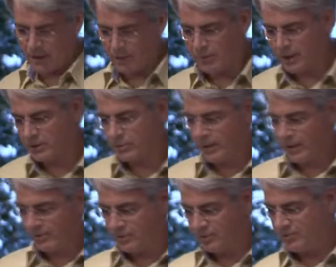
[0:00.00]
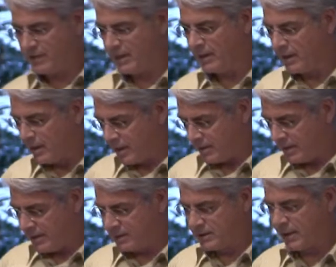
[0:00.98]
by 2015.
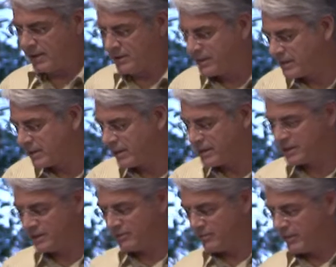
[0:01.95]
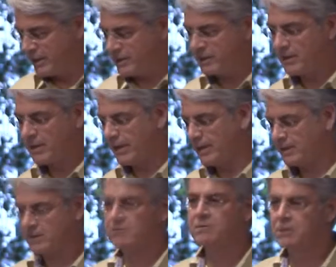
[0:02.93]
The Southeast Asian region
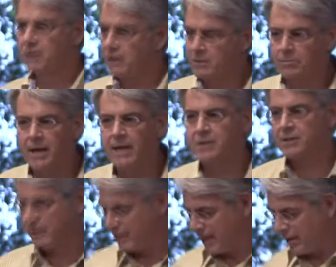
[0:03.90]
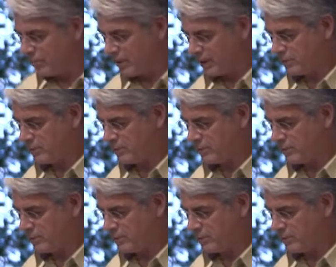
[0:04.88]
has just matched it now by